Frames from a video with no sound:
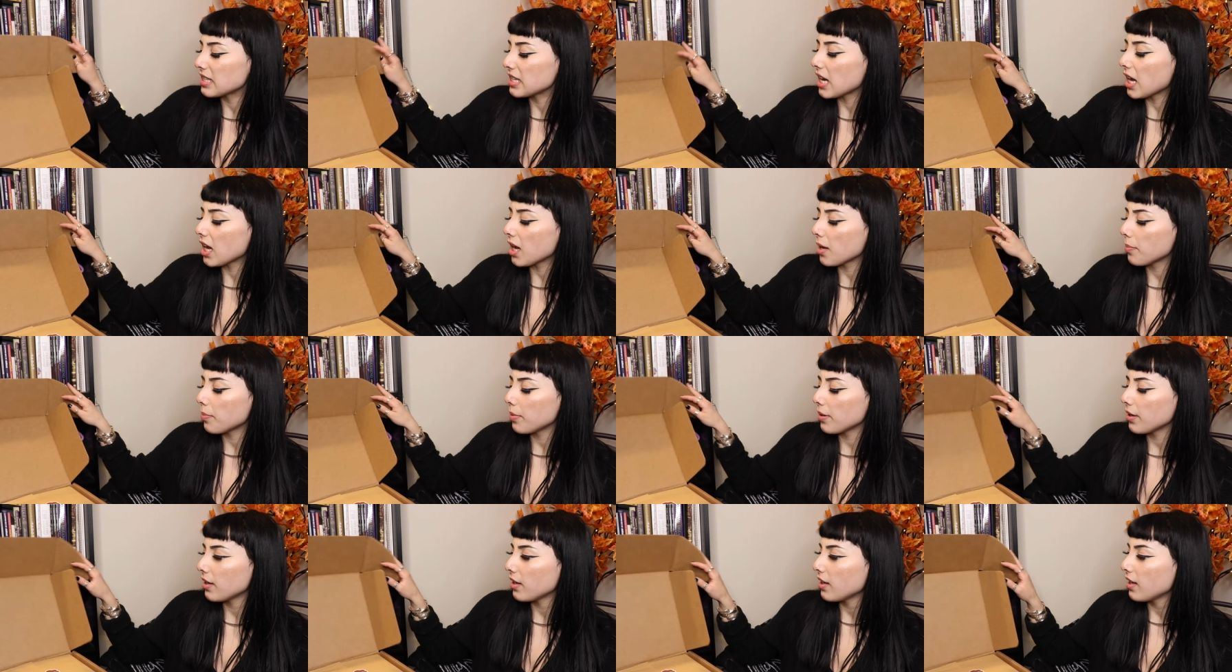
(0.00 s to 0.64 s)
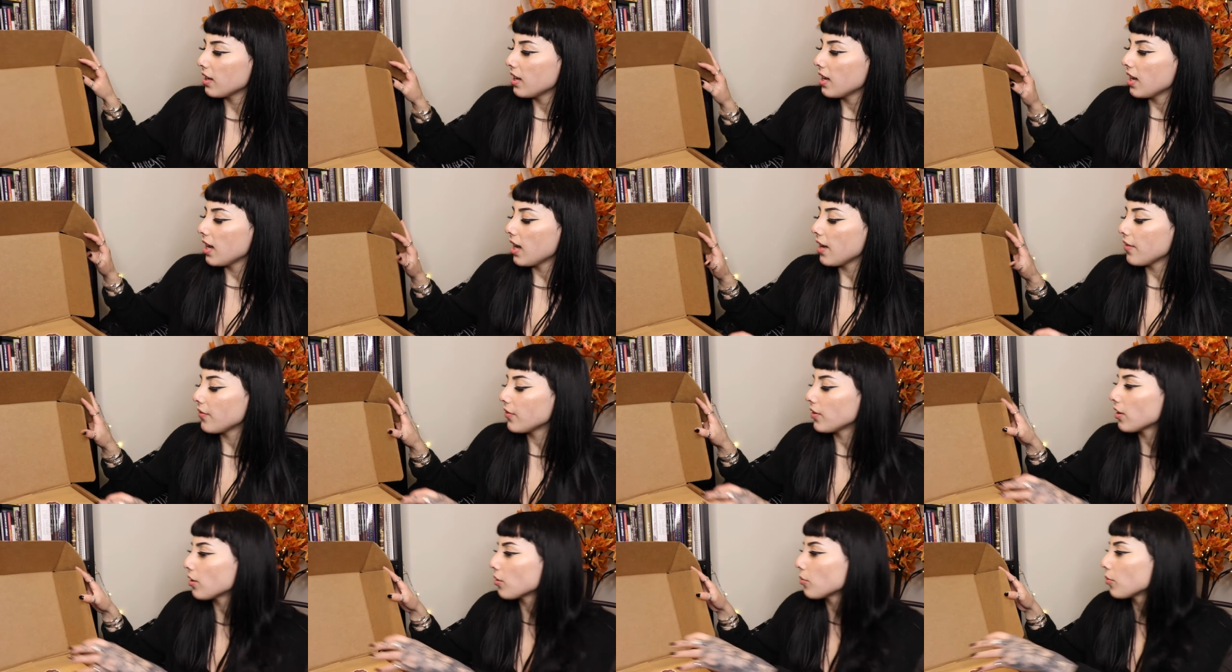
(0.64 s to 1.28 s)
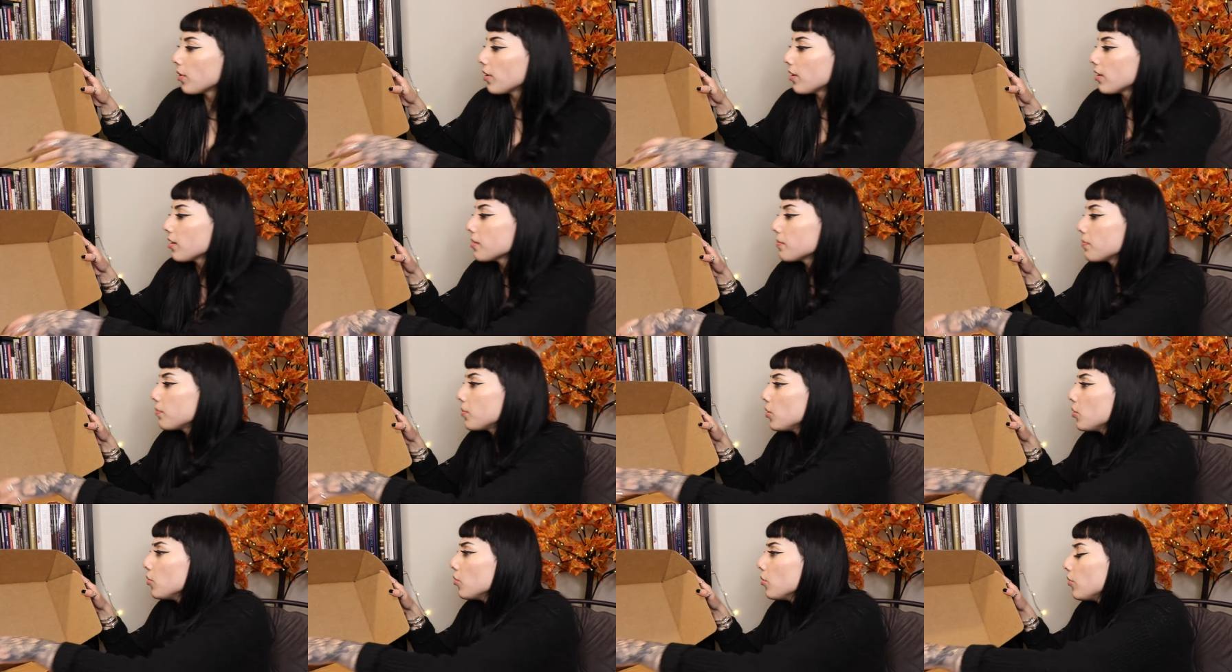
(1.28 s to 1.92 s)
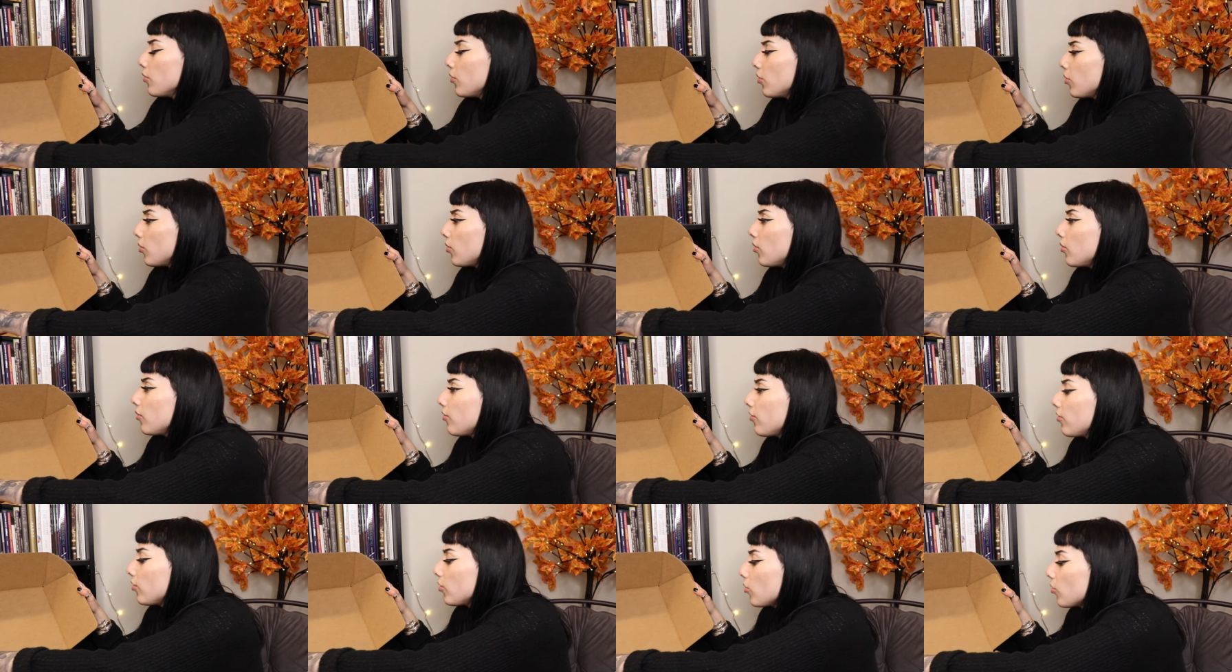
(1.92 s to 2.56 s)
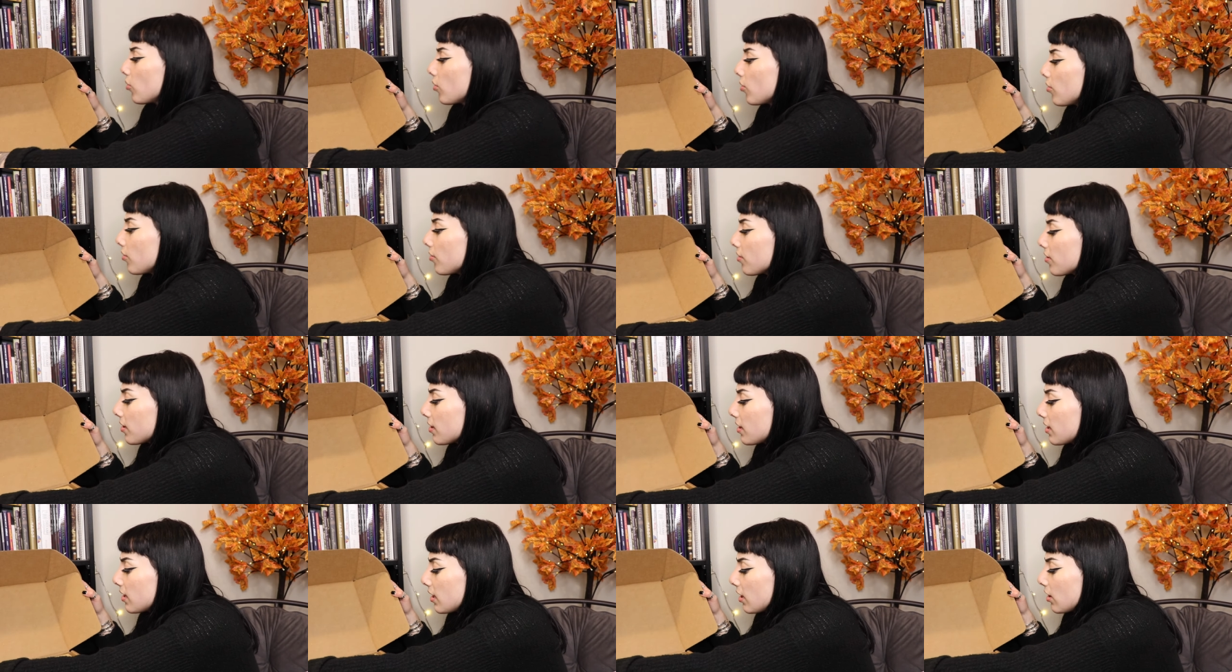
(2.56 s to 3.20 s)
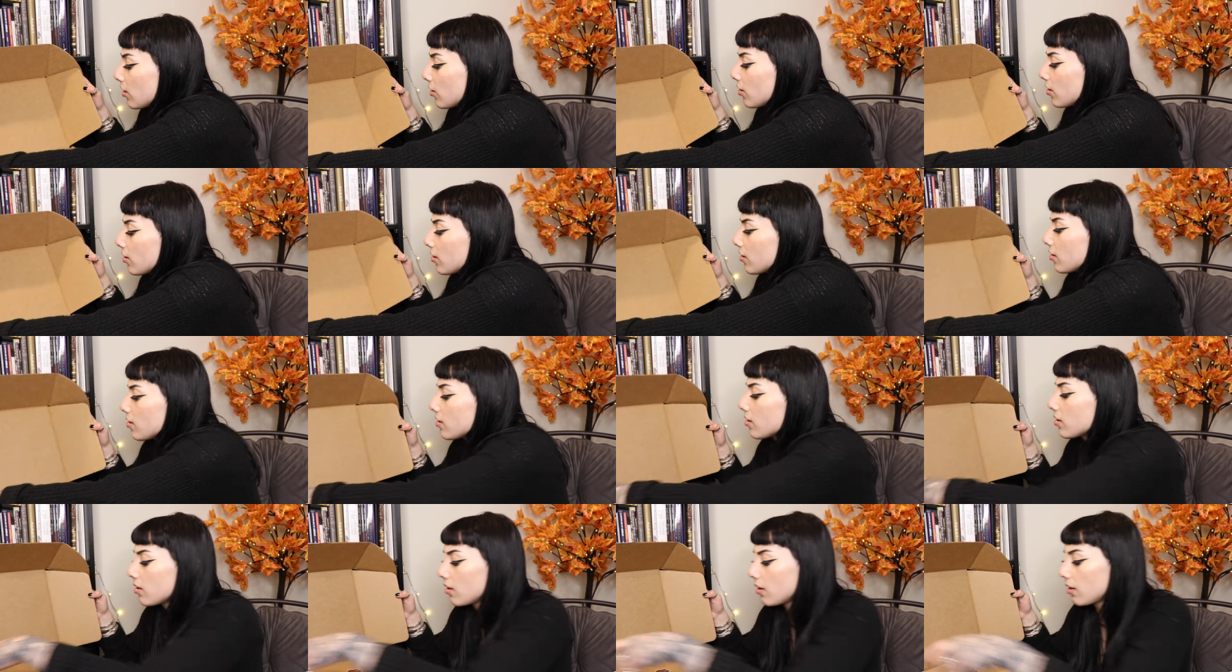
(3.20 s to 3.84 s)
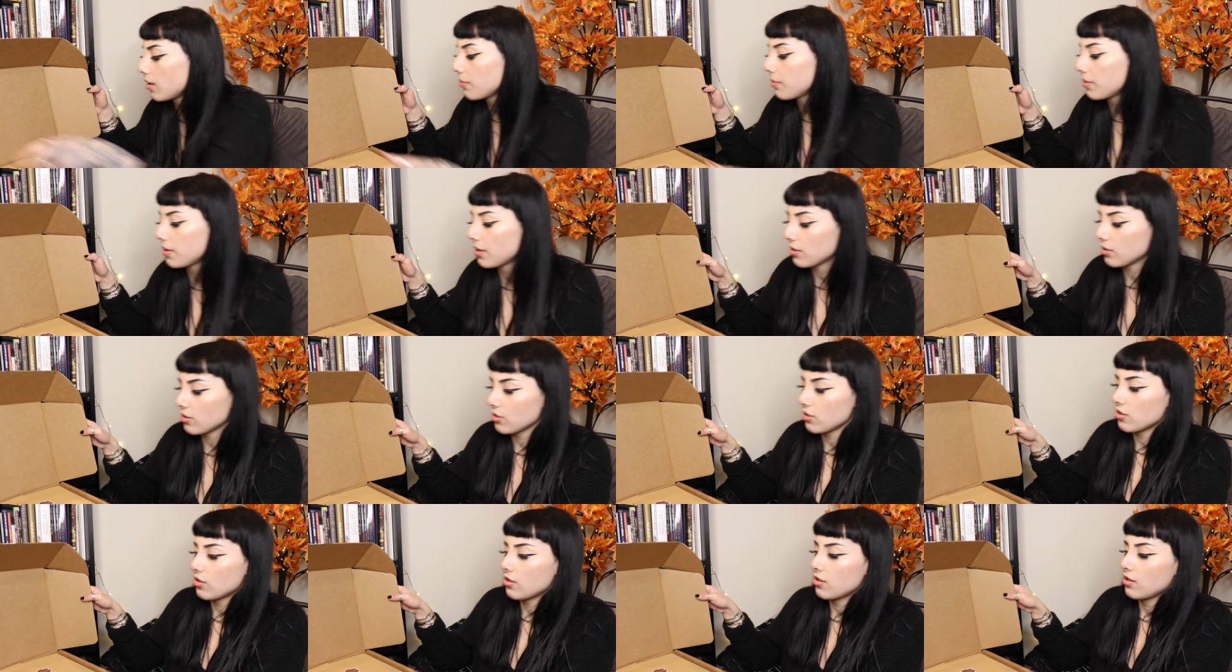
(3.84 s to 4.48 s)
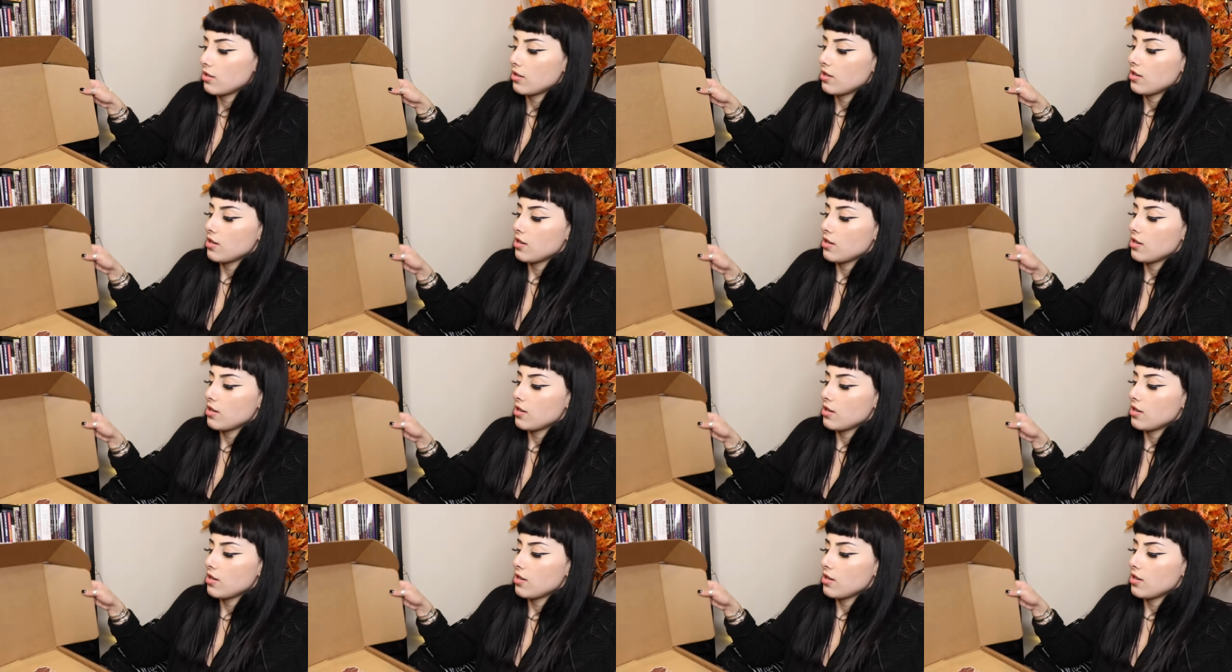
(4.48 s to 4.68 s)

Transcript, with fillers: top, have another one of these beautiful floral stickers. Sorry, I'm gonna just